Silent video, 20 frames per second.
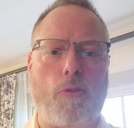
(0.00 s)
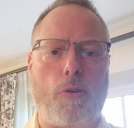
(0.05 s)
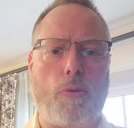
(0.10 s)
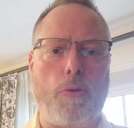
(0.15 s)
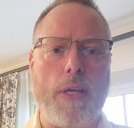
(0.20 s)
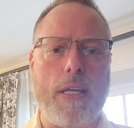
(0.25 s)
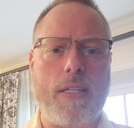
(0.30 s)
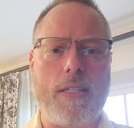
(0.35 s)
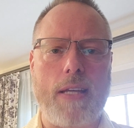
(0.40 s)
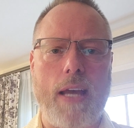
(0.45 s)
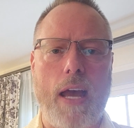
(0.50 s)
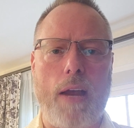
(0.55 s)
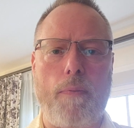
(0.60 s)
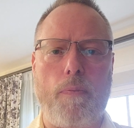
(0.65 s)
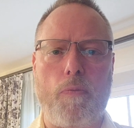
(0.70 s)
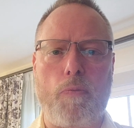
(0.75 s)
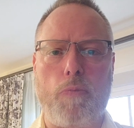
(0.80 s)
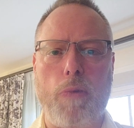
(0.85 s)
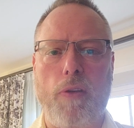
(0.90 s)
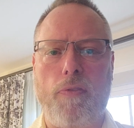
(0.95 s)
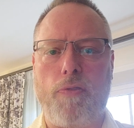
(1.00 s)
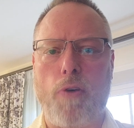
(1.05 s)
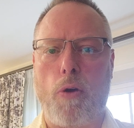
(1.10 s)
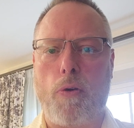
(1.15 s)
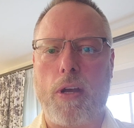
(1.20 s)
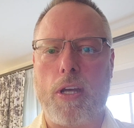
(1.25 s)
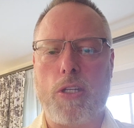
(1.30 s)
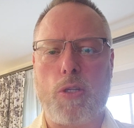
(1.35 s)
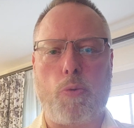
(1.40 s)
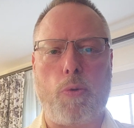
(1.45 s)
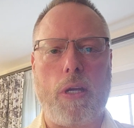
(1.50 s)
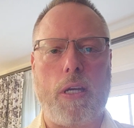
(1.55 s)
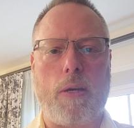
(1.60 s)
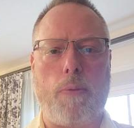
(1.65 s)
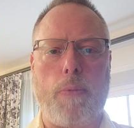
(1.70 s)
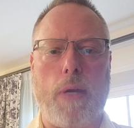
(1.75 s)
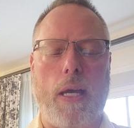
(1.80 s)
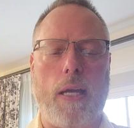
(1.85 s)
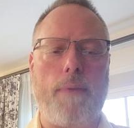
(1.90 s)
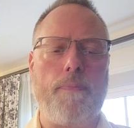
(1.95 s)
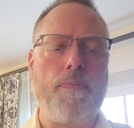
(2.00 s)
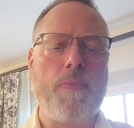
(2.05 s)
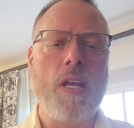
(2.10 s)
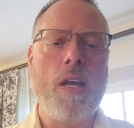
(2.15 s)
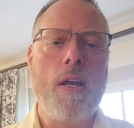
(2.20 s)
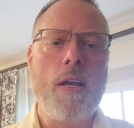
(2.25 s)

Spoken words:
for Reset, Refocus, Recommit.